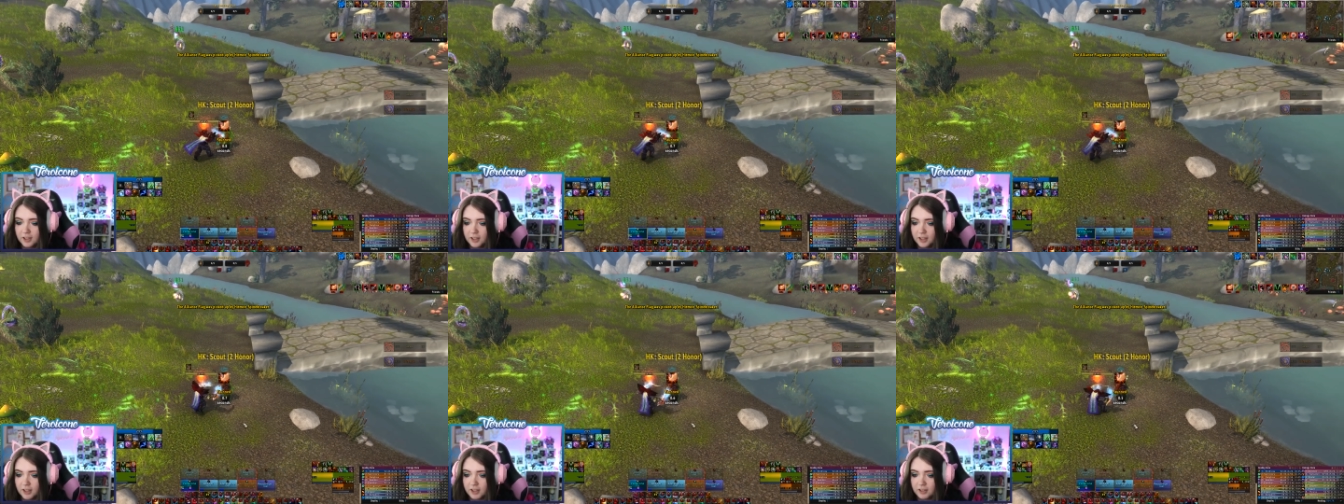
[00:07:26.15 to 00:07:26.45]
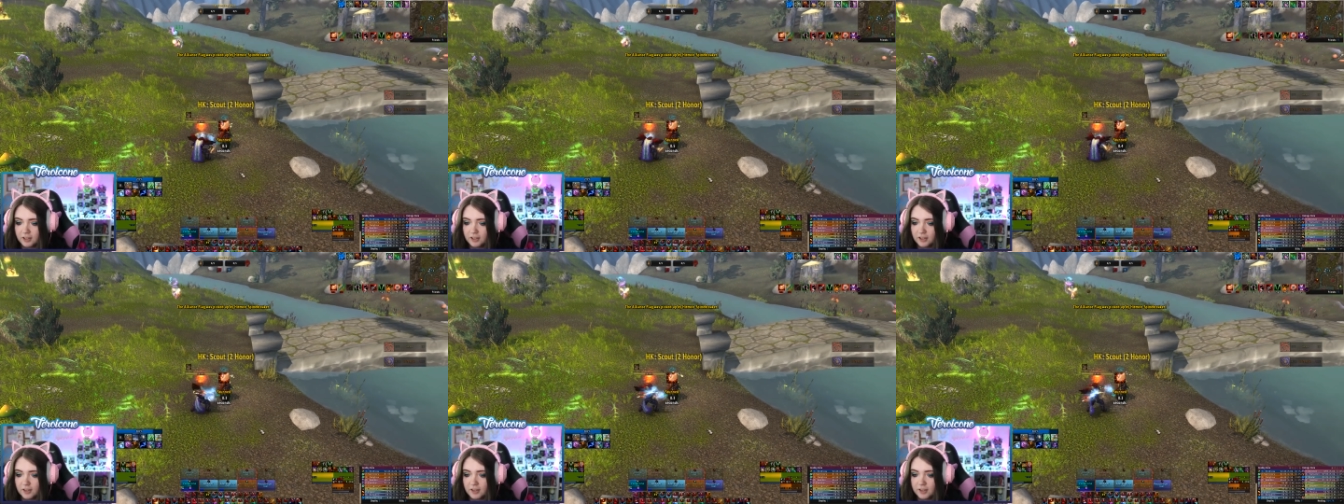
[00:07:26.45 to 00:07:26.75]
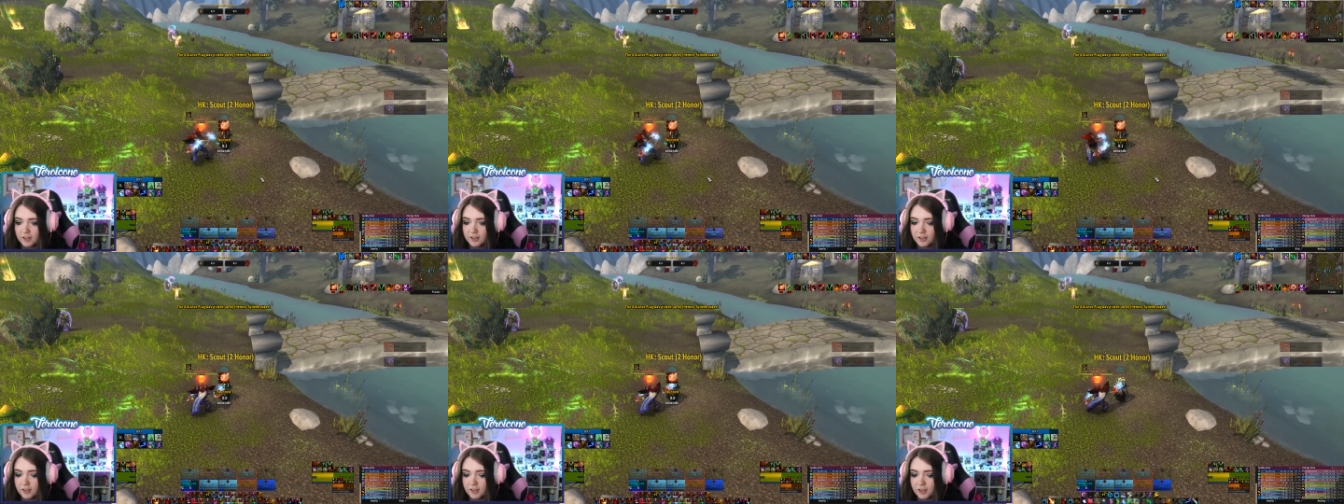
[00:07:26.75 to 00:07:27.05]
I
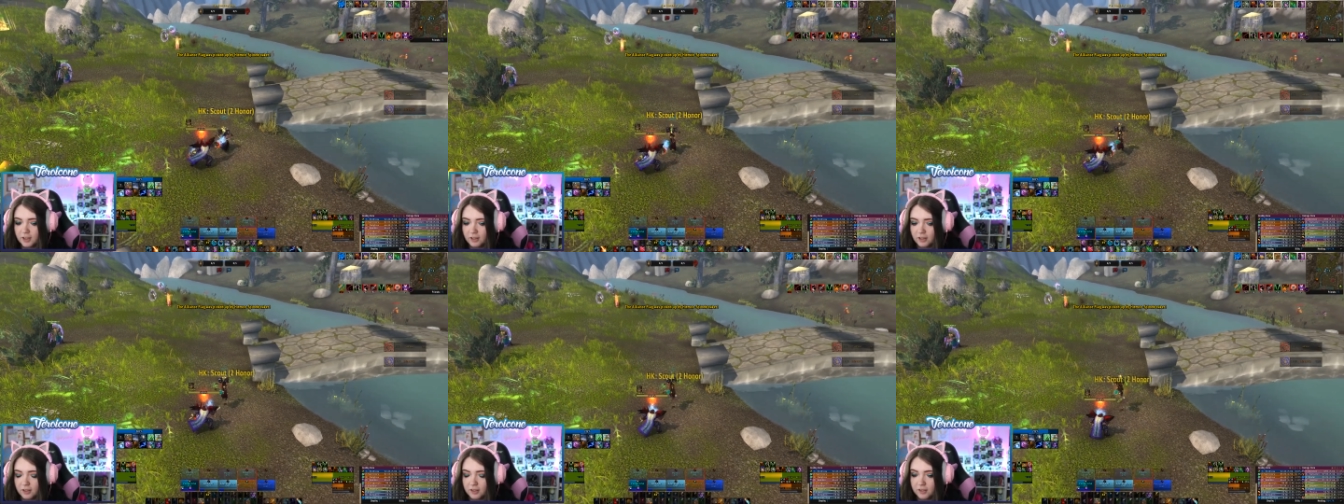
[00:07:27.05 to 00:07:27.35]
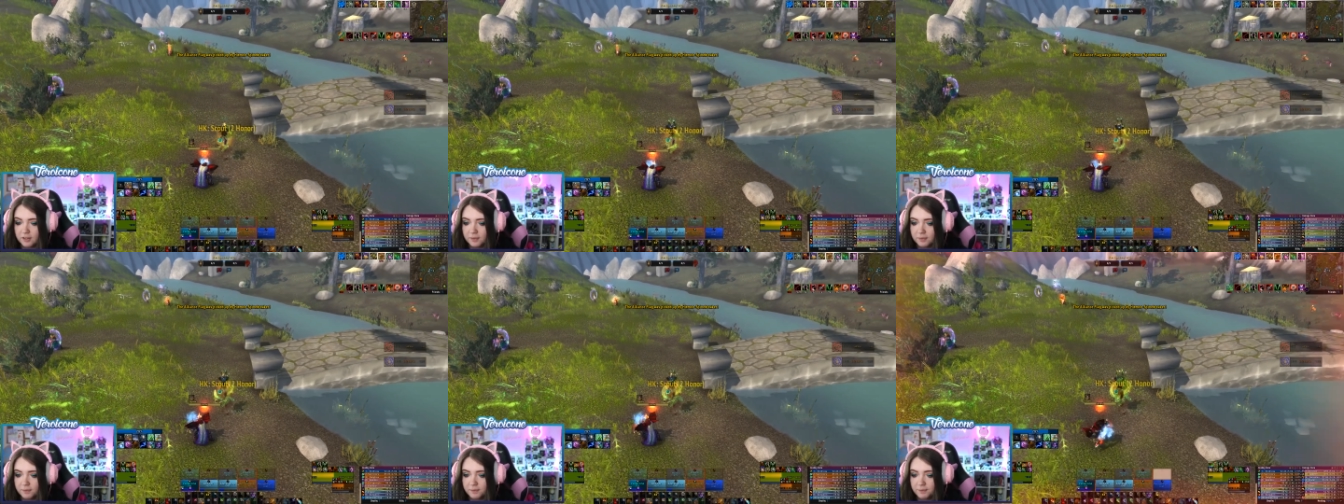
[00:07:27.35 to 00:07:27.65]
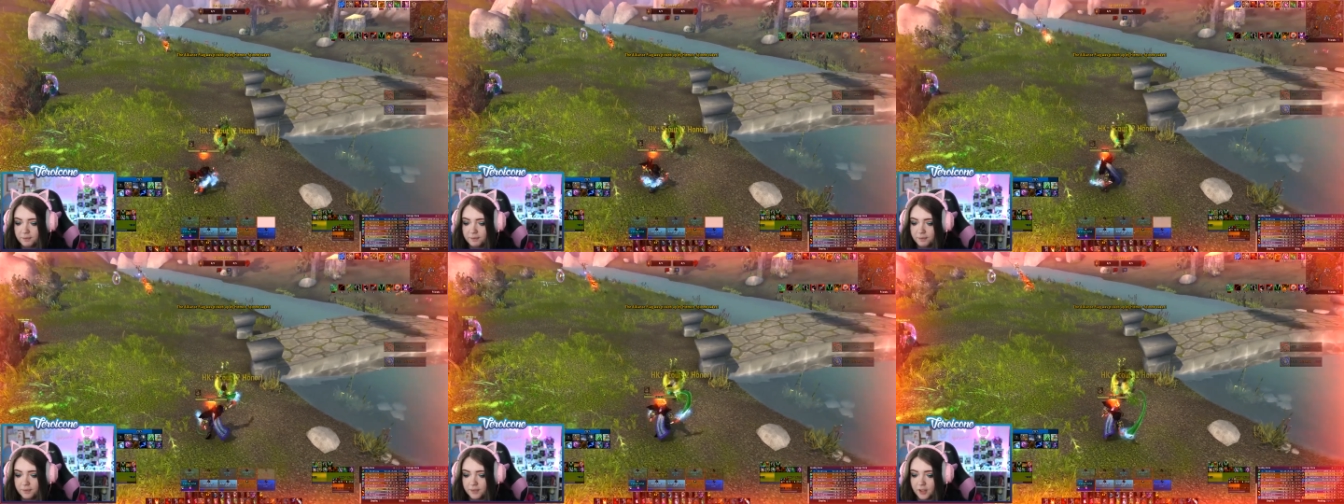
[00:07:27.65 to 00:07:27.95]
just, I don't know.
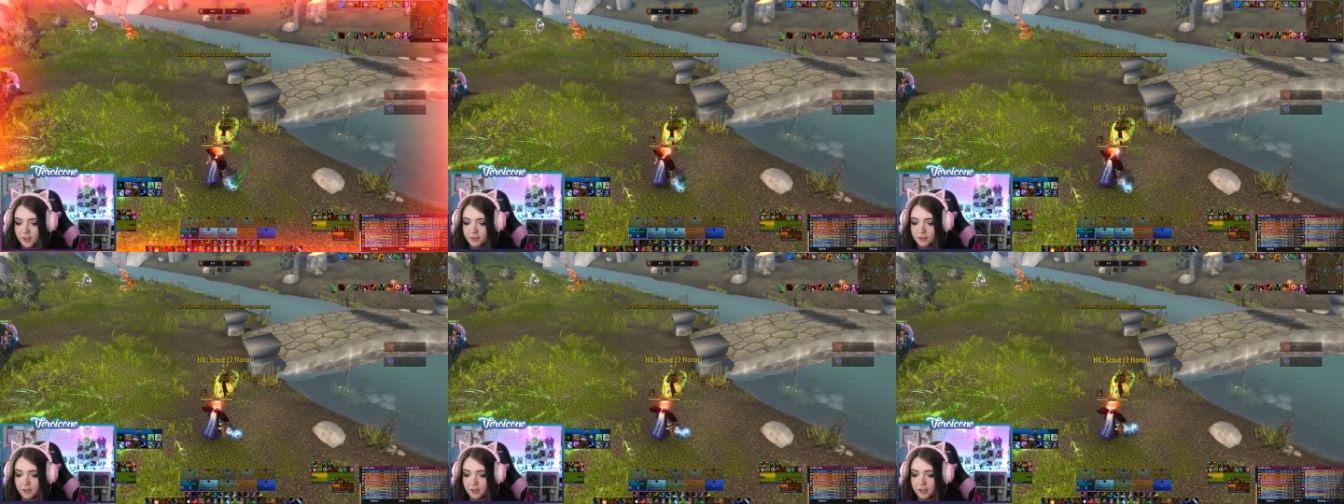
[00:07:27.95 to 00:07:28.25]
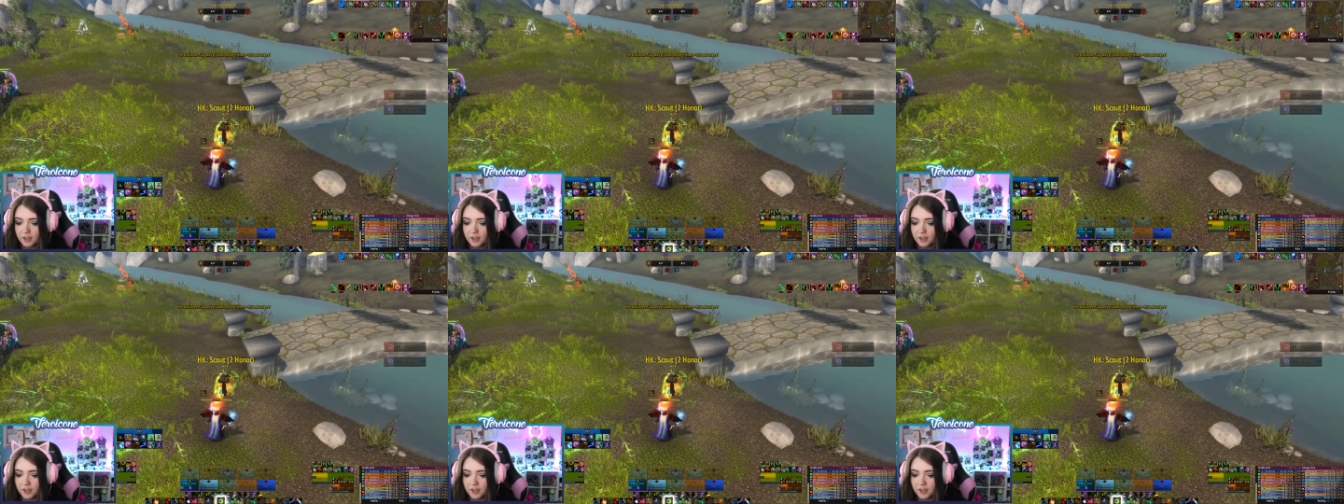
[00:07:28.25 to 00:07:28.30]
Not really.